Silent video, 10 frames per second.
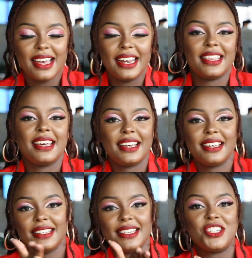
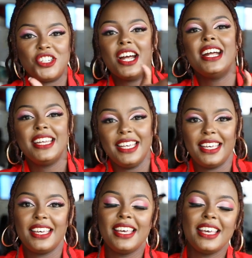another journey
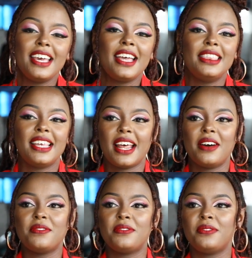that
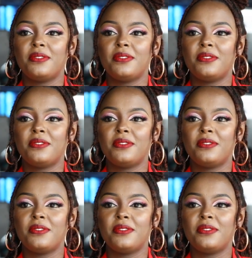I've